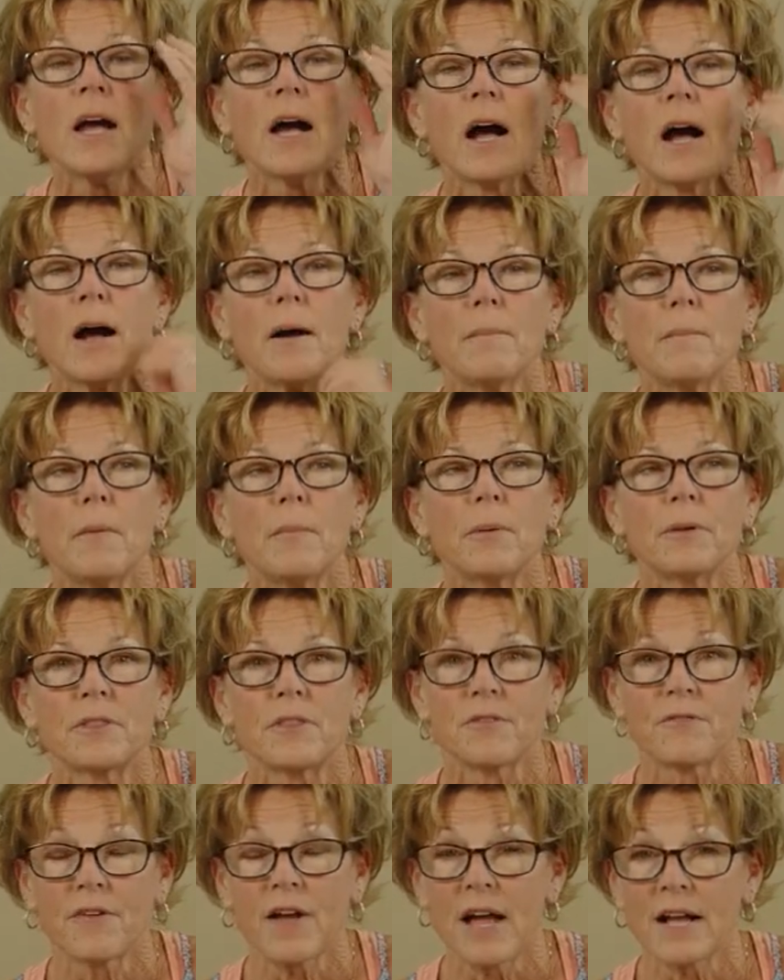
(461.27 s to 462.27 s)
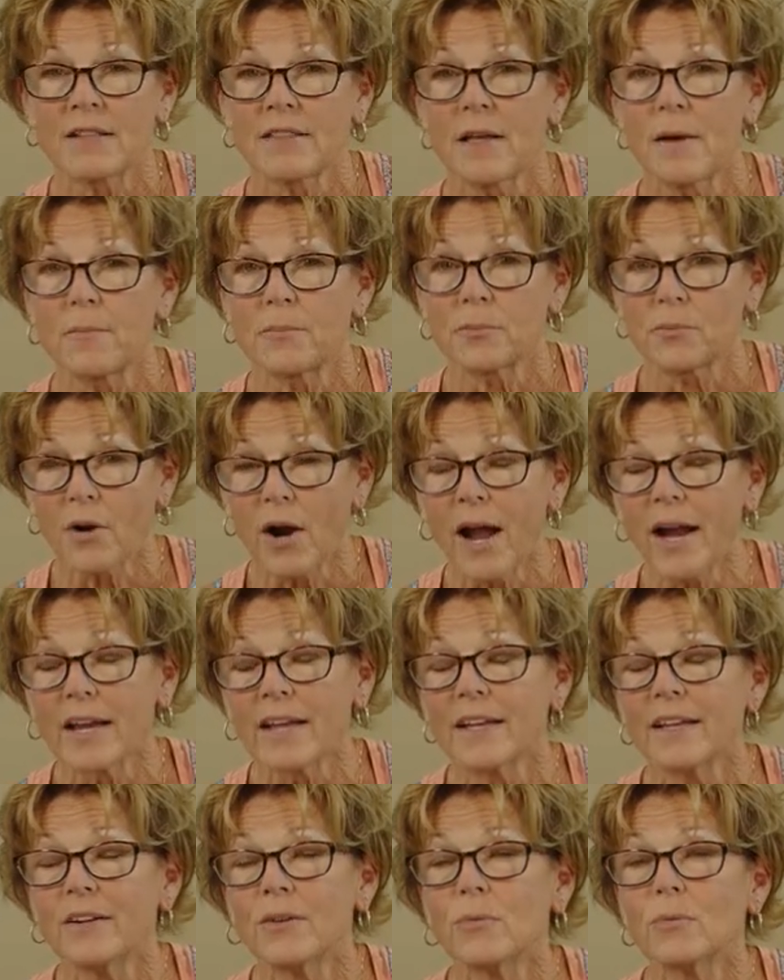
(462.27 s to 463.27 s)
But the fact that
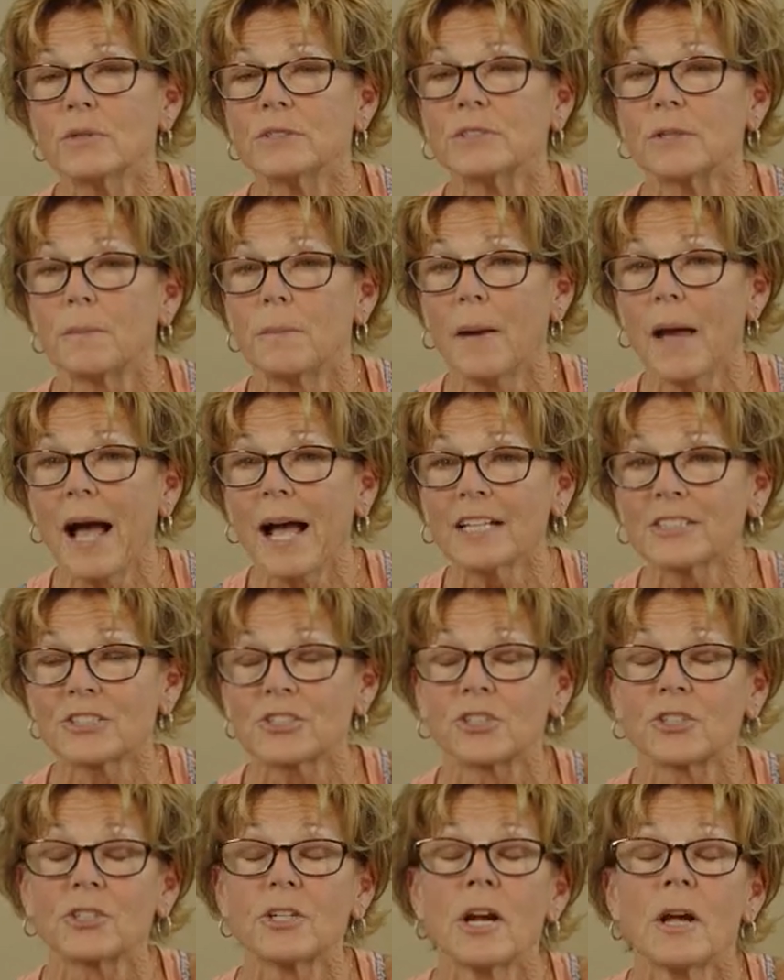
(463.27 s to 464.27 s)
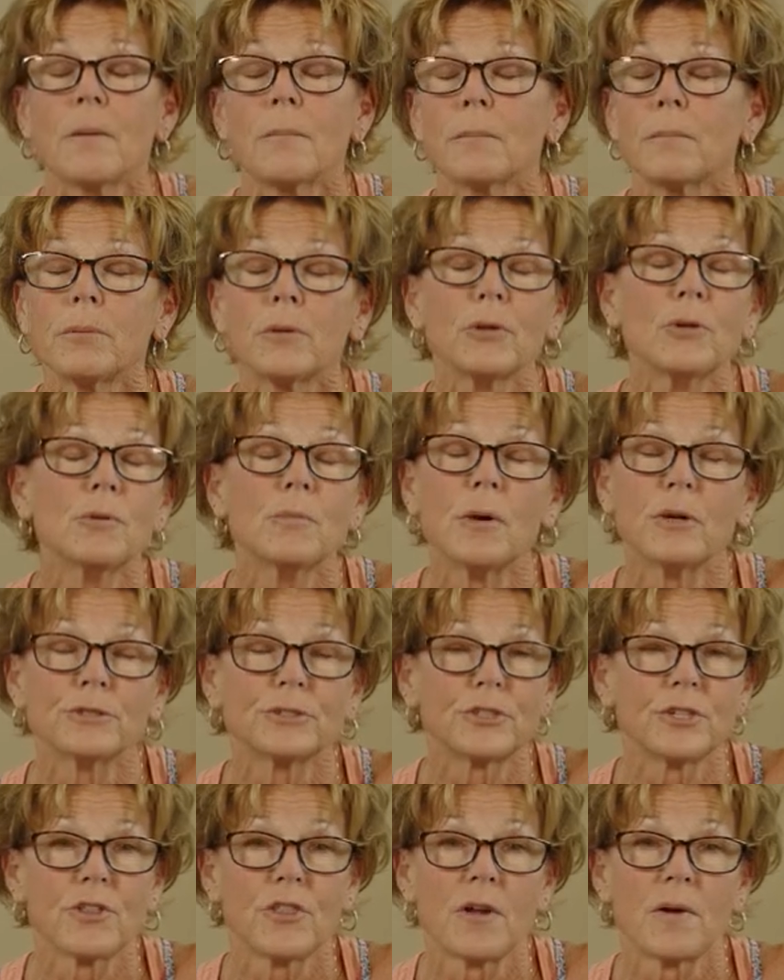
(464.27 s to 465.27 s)
Brian was a pastor blew
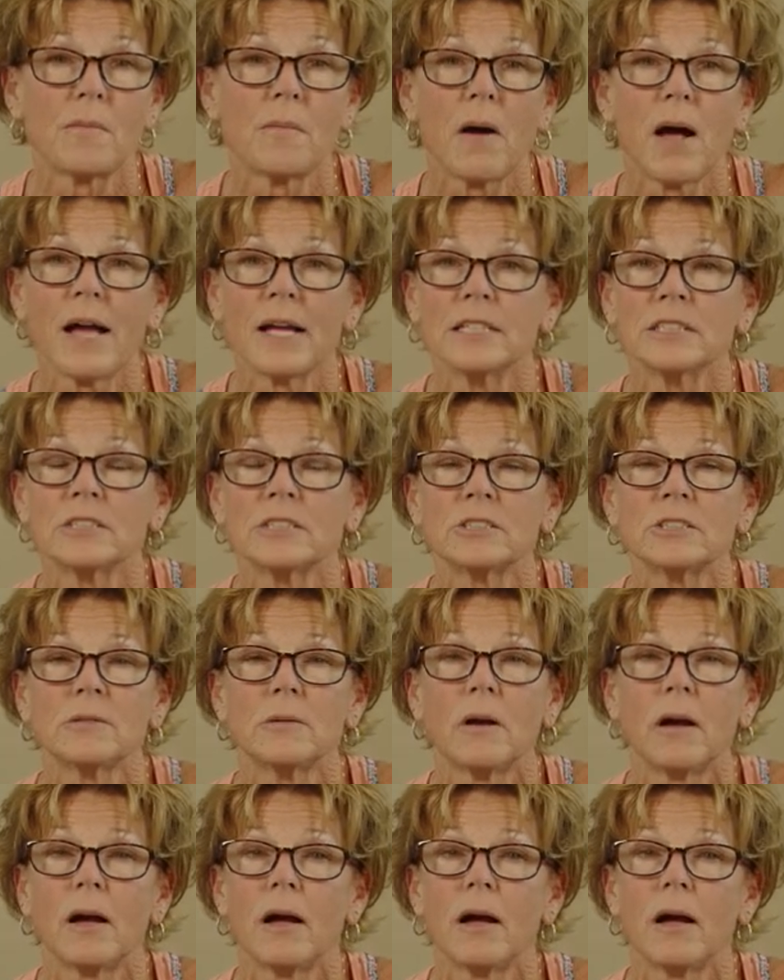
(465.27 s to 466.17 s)
most of their minds.